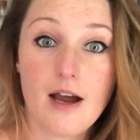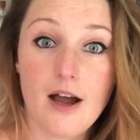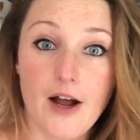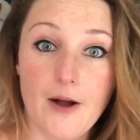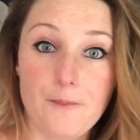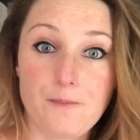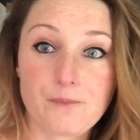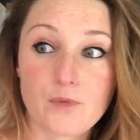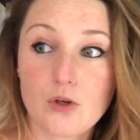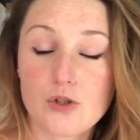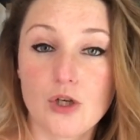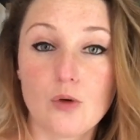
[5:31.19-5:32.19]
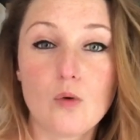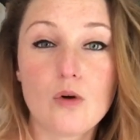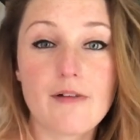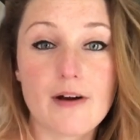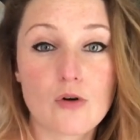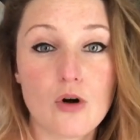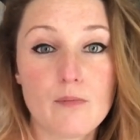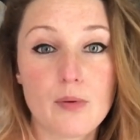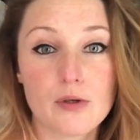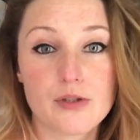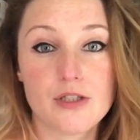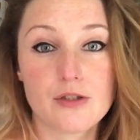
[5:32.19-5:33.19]
So all of our
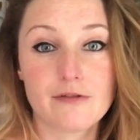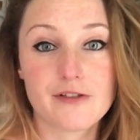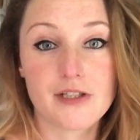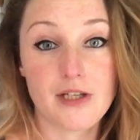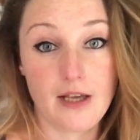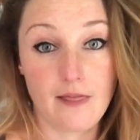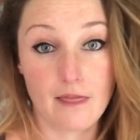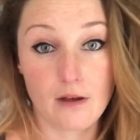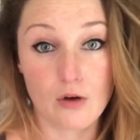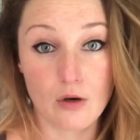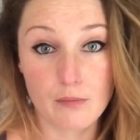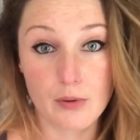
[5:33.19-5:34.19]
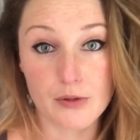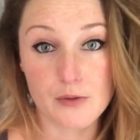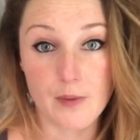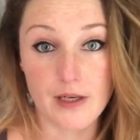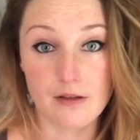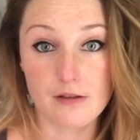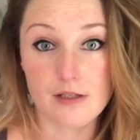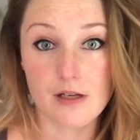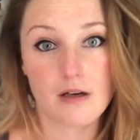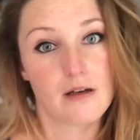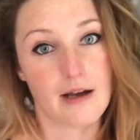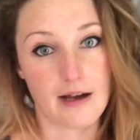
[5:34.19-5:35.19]
compost is obviously in the compost bins
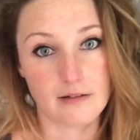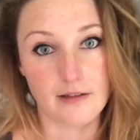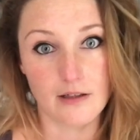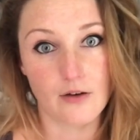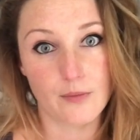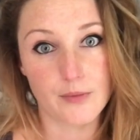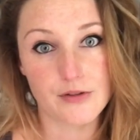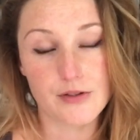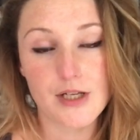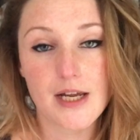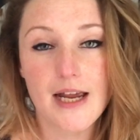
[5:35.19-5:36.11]
at the allotment,